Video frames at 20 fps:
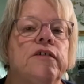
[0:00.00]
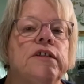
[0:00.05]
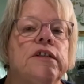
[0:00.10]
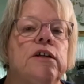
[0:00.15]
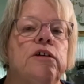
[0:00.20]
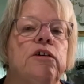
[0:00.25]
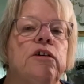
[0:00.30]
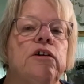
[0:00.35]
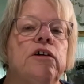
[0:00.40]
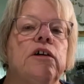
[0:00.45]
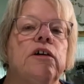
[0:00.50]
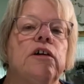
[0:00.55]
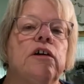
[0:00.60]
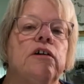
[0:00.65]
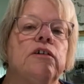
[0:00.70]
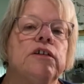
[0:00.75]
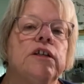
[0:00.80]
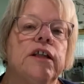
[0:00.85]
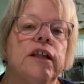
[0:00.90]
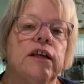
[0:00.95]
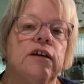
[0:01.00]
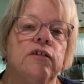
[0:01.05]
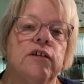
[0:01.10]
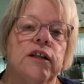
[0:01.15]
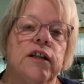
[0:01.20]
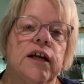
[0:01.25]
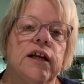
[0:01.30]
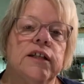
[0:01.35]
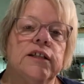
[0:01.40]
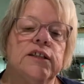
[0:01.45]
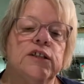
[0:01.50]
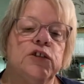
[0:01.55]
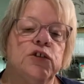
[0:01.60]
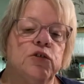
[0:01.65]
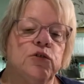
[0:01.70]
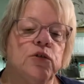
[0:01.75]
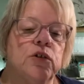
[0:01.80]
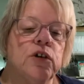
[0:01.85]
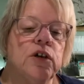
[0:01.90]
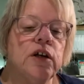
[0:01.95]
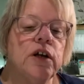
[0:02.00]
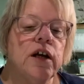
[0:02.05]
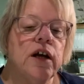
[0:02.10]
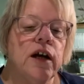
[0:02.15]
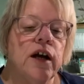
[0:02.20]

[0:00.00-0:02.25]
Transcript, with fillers: so you can go to the online store.